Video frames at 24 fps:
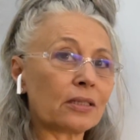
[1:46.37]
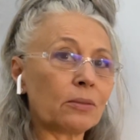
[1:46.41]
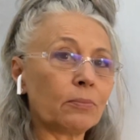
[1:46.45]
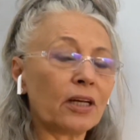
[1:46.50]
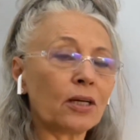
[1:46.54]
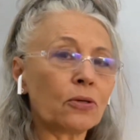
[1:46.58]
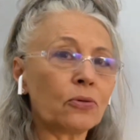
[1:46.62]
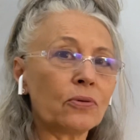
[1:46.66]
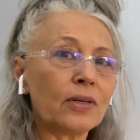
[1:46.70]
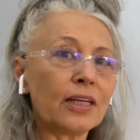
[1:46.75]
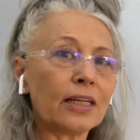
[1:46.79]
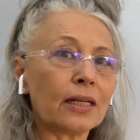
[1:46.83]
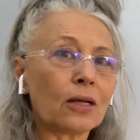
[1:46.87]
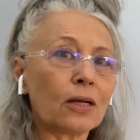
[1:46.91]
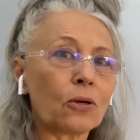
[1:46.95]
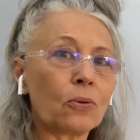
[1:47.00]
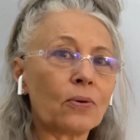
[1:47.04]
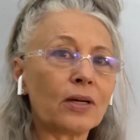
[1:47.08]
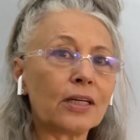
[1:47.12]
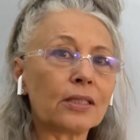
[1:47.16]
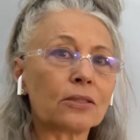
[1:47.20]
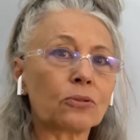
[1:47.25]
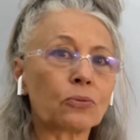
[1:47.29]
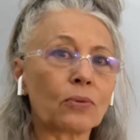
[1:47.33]
Mercury in
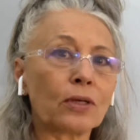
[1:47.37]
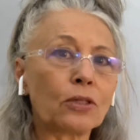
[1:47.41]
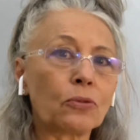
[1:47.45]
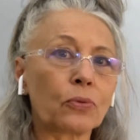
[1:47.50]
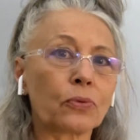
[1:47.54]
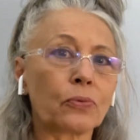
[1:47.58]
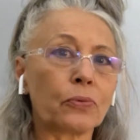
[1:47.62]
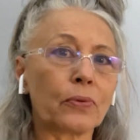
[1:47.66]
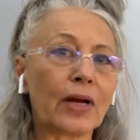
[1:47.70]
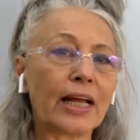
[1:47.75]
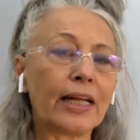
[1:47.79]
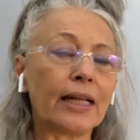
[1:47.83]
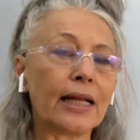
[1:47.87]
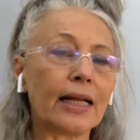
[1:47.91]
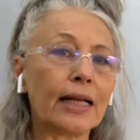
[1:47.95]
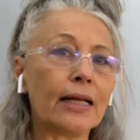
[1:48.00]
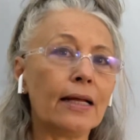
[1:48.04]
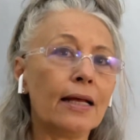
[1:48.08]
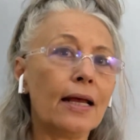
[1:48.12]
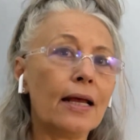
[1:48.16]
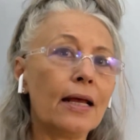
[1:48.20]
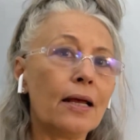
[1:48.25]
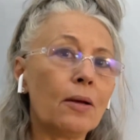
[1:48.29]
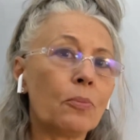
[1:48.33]
Aquarius retrograding,
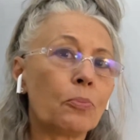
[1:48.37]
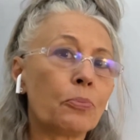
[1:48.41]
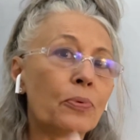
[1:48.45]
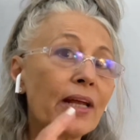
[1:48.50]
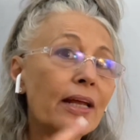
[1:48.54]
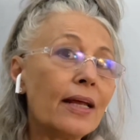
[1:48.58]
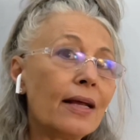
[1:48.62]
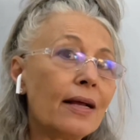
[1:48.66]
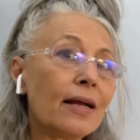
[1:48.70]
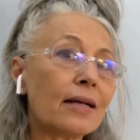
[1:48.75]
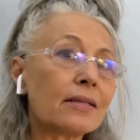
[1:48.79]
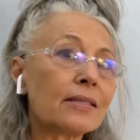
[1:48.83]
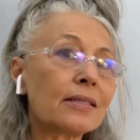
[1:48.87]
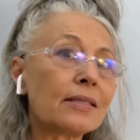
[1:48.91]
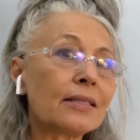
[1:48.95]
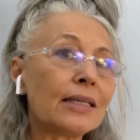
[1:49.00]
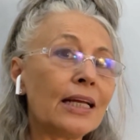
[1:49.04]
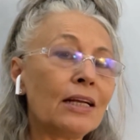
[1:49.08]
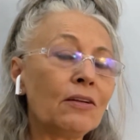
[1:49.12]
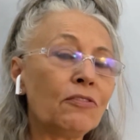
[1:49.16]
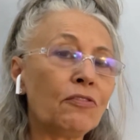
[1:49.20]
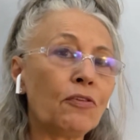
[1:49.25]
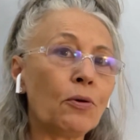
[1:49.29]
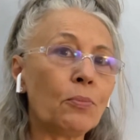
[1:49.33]
bringing us
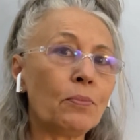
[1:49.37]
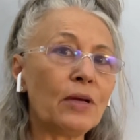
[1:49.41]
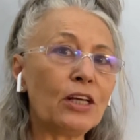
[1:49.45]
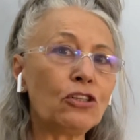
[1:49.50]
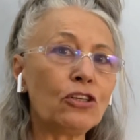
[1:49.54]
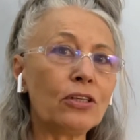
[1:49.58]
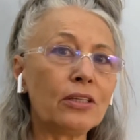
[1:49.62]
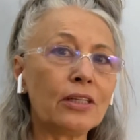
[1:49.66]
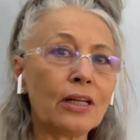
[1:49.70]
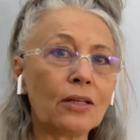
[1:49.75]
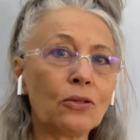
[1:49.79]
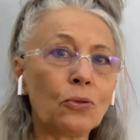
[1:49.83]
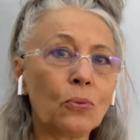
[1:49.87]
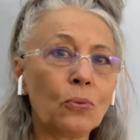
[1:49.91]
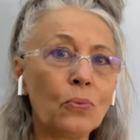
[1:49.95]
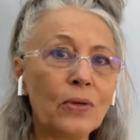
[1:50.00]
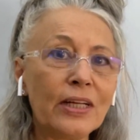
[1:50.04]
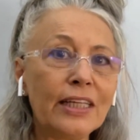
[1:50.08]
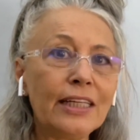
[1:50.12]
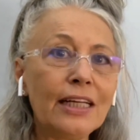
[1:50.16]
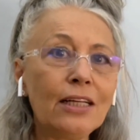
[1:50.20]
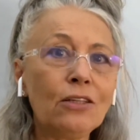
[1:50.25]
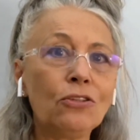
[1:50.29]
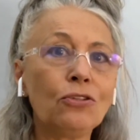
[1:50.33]
information that we
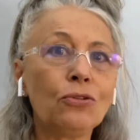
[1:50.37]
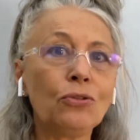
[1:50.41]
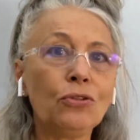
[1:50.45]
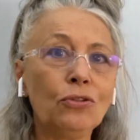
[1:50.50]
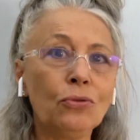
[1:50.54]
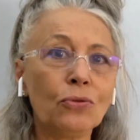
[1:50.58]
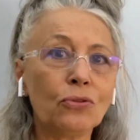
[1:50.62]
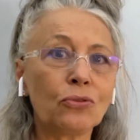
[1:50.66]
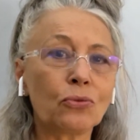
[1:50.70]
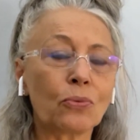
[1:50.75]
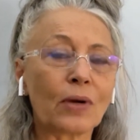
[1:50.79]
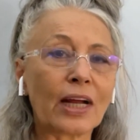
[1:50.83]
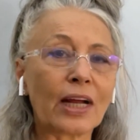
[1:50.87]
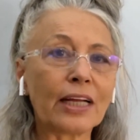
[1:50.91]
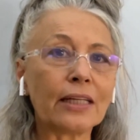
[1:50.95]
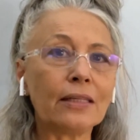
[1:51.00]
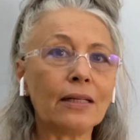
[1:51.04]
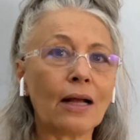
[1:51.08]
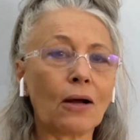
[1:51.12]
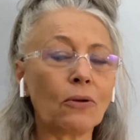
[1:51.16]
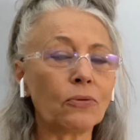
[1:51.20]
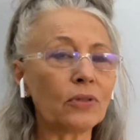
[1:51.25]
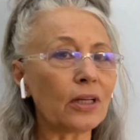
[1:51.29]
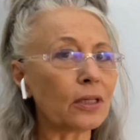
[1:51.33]
need to use right
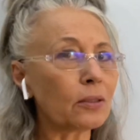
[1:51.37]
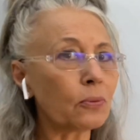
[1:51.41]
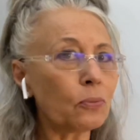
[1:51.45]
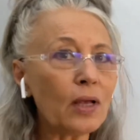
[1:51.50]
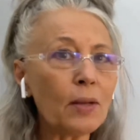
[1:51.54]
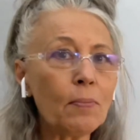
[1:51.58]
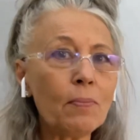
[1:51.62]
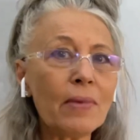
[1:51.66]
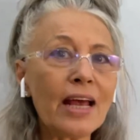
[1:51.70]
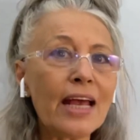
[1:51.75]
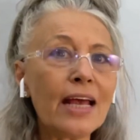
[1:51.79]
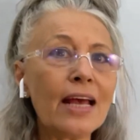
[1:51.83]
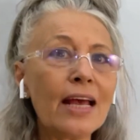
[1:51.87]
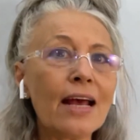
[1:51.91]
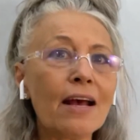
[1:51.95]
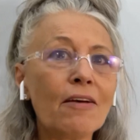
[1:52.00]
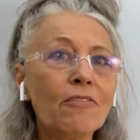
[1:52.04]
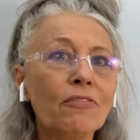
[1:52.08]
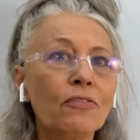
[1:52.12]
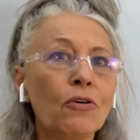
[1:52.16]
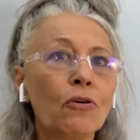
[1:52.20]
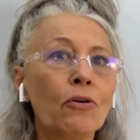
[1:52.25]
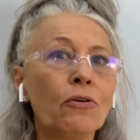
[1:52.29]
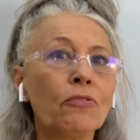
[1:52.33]
now that we may
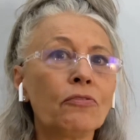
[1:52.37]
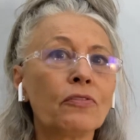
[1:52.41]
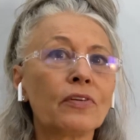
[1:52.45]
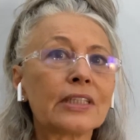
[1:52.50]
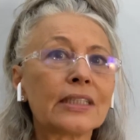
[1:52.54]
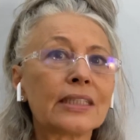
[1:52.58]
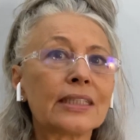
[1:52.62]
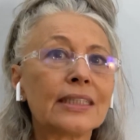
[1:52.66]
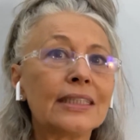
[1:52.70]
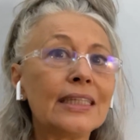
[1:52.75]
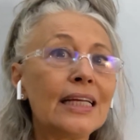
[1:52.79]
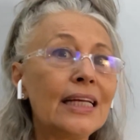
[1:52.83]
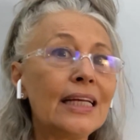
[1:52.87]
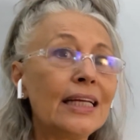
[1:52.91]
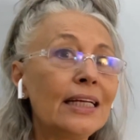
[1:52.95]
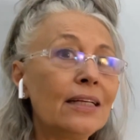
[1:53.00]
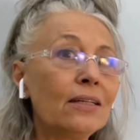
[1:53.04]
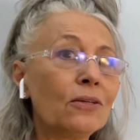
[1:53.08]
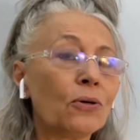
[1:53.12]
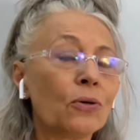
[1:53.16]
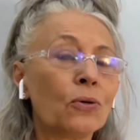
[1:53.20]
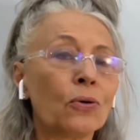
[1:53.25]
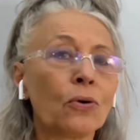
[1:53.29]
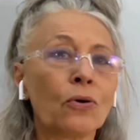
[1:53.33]
have
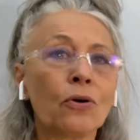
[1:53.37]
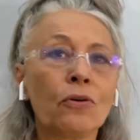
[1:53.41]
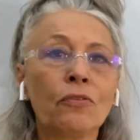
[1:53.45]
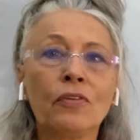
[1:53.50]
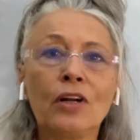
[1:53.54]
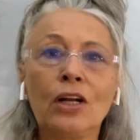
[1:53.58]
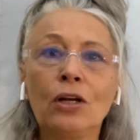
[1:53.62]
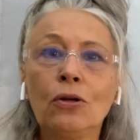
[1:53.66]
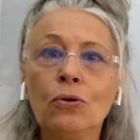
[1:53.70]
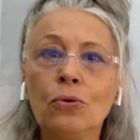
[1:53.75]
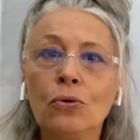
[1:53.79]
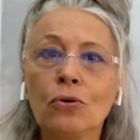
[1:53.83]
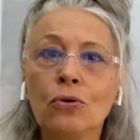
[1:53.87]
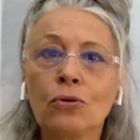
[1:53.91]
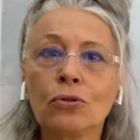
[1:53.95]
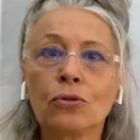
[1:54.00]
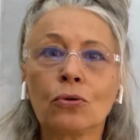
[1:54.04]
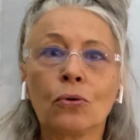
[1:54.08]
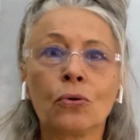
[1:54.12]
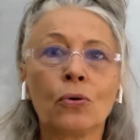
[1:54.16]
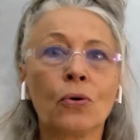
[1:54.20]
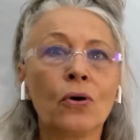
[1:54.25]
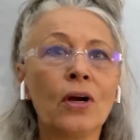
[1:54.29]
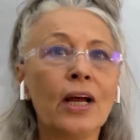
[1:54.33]
overseen or overlooked
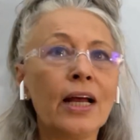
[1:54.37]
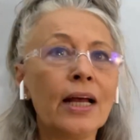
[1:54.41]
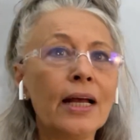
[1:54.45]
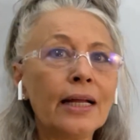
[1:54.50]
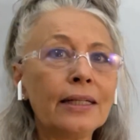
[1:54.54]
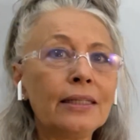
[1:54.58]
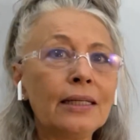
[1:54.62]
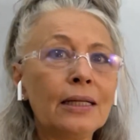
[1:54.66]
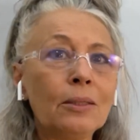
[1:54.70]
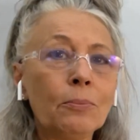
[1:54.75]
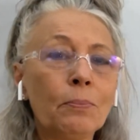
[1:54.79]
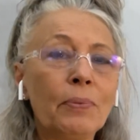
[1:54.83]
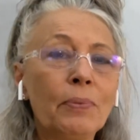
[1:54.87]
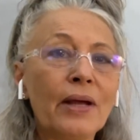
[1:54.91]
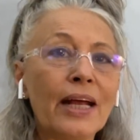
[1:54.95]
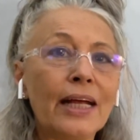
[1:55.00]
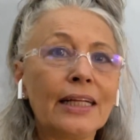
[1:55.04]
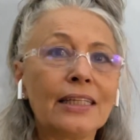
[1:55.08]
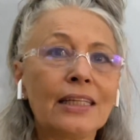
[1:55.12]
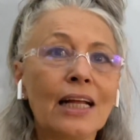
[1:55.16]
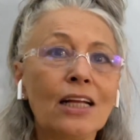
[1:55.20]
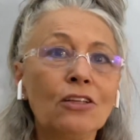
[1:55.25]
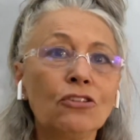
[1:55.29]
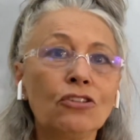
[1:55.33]
or didn't pay
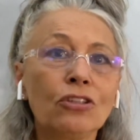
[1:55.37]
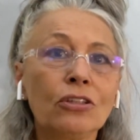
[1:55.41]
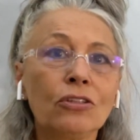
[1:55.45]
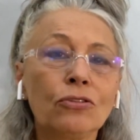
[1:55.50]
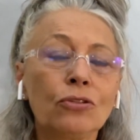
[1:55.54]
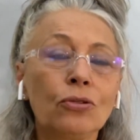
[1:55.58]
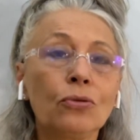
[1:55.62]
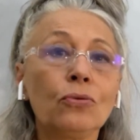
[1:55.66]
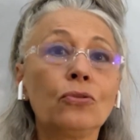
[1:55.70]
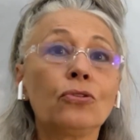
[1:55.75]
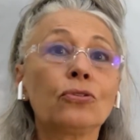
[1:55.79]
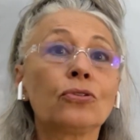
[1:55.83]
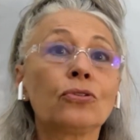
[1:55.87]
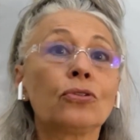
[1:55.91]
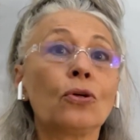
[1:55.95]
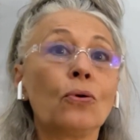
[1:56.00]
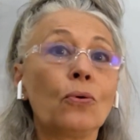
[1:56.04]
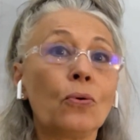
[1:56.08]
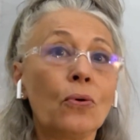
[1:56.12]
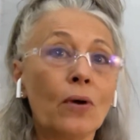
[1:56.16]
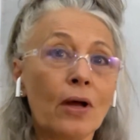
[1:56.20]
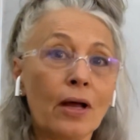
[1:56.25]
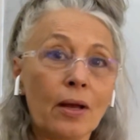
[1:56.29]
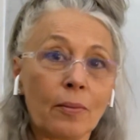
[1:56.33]
attention to.
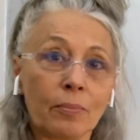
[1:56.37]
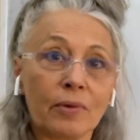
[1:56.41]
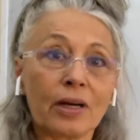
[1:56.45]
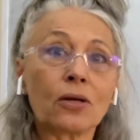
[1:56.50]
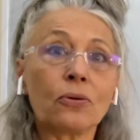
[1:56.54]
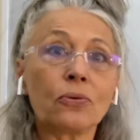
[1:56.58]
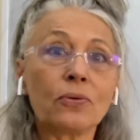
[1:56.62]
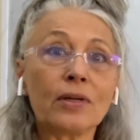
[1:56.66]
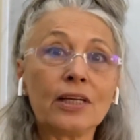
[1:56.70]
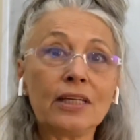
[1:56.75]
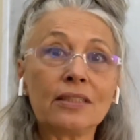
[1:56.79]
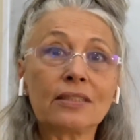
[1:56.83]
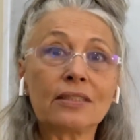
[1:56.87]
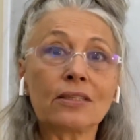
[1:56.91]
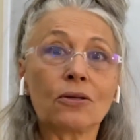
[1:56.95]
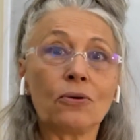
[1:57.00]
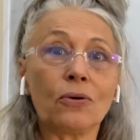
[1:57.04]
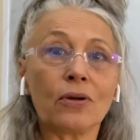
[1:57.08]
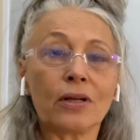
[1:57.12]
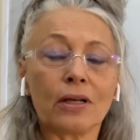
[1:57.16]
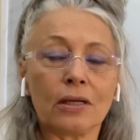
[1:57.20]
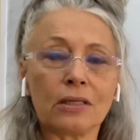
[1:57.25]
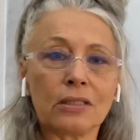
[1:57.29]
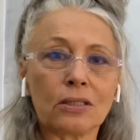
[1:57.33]
So Mercury is
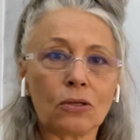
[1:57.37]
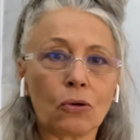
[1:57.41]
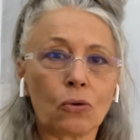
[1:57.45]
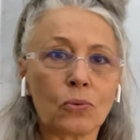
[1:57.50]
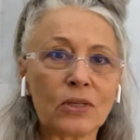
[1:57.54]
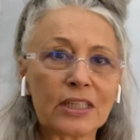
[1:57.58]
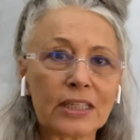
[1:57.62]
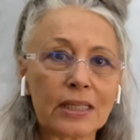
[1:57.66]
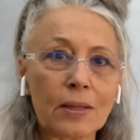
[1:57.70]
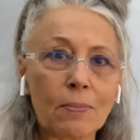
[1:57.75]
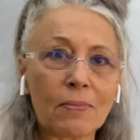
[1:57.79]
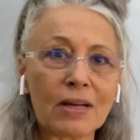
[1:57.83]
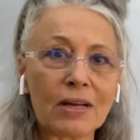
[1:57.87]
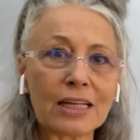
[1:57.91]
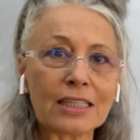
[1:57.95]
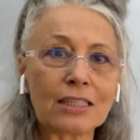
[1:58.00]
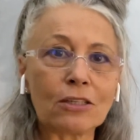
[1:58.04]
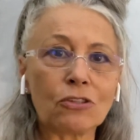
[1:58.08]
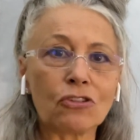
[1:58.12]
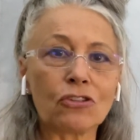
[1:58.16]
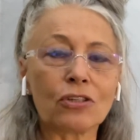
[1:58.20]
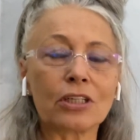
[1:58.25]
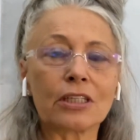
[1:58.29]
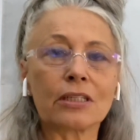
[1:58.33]
going, is always the
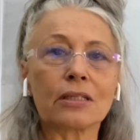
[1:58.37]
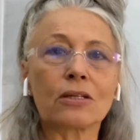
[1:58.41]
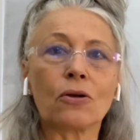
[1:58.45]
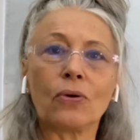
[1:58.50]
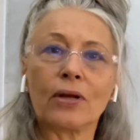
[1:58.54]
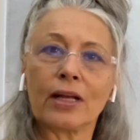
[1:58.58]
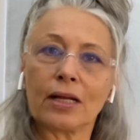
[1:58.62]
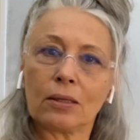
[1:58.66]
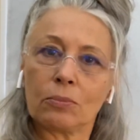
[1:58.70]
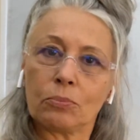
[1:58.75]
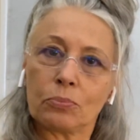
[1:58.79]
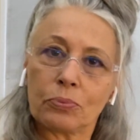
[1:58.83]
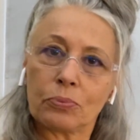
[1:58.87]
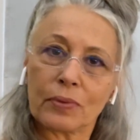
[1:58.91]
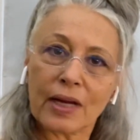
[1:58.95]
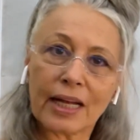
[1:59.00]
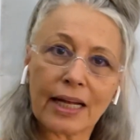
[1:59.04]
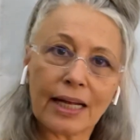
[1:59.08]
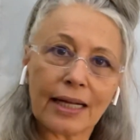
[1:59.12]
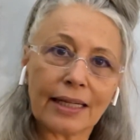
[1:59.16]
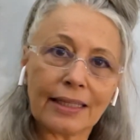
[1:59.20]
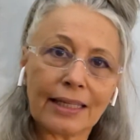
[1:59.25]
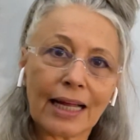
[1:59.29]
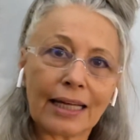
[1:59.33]
messenger, is going and
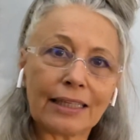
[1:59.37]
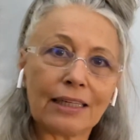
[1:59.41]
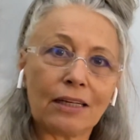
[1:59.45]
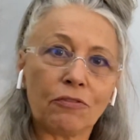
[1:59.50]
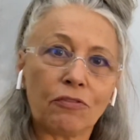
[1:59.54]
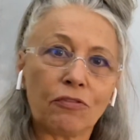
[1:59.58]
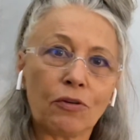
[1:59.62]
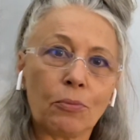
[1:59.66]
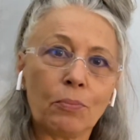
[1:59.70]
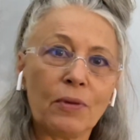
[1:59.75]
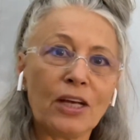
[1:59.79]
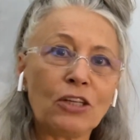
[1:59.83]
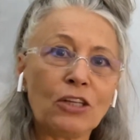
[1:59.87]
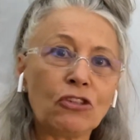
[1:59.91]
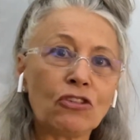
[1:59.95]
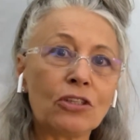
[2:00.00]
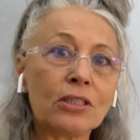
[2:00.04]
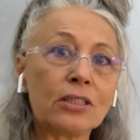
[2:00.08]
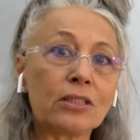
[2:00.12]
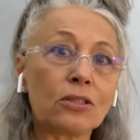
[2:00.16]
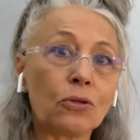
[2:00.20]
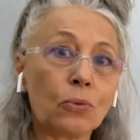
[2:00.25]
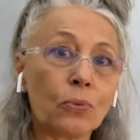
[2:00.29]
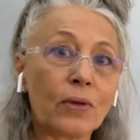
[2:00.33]
bringing that information
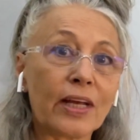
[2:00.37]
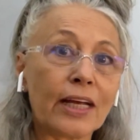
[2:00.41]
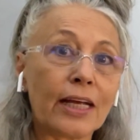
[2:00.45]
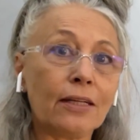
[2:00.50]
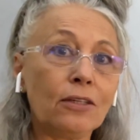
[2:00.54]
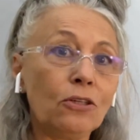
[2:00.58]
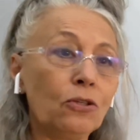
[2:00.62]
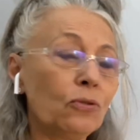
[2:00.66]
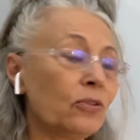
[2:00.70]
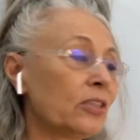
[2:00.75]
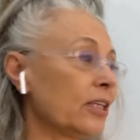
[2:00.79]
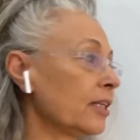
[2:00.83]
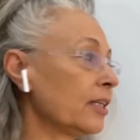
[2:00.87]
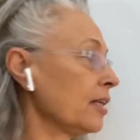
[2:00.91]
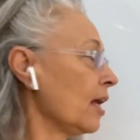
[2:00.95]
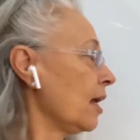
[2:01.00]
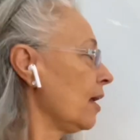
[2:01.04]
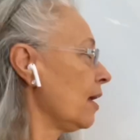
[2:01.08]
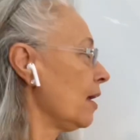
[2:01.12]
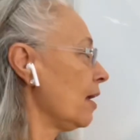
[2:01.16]
so we can use it.